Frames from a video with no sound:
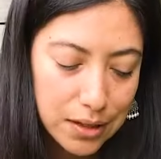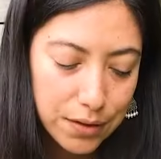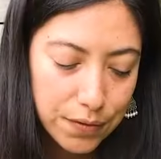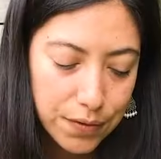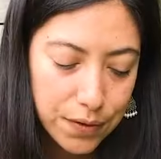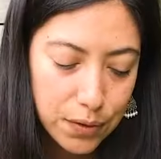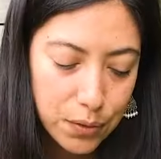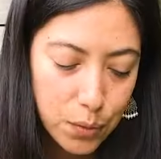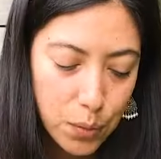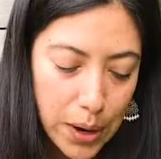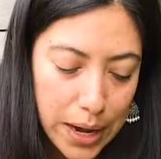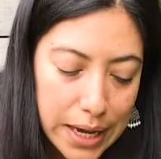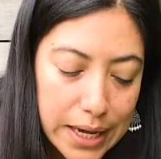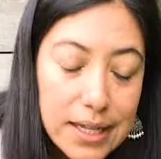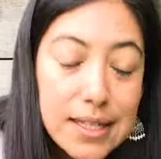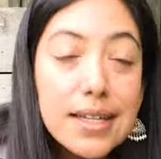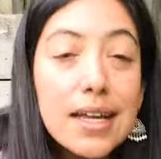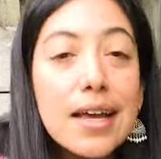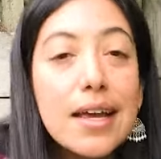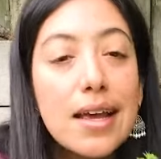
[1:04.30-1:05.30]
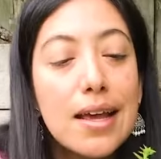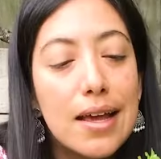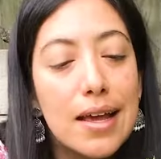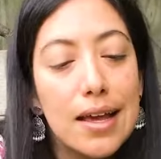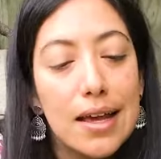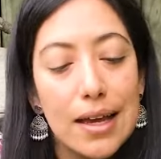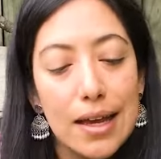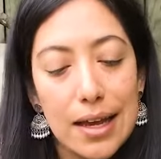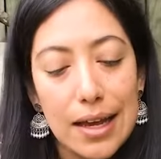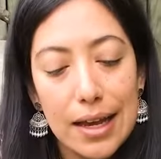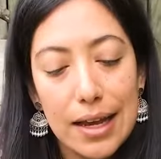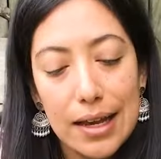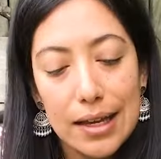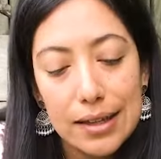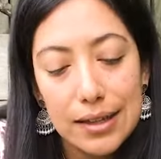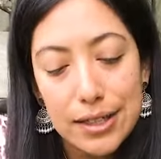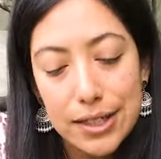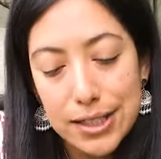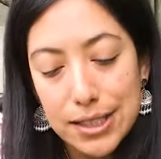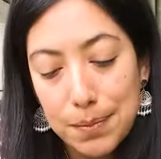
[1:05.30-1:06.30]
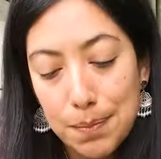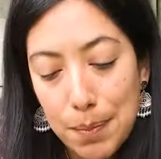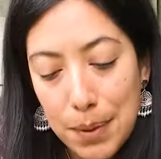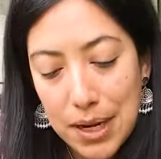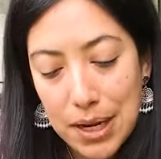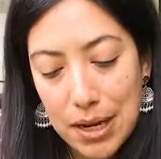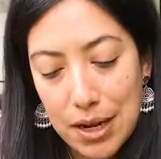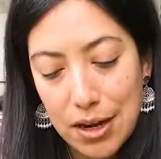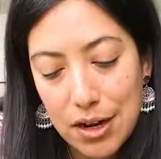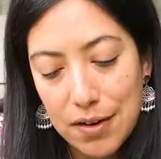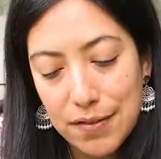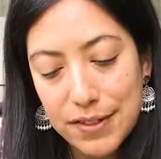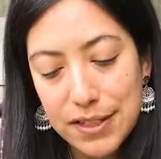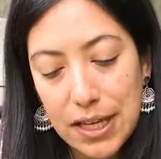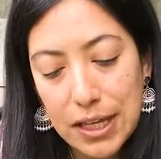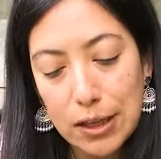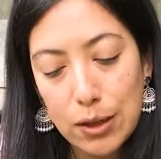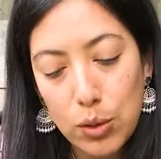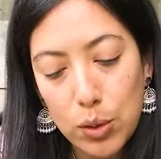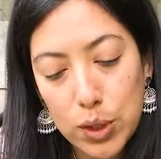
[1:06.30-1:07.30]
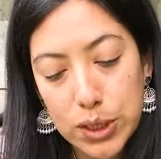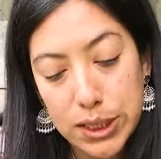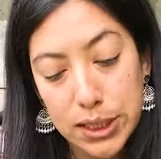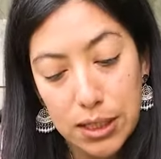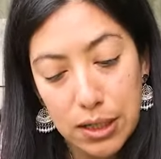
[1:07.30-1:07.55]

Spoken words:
different ways. There's many herbs that look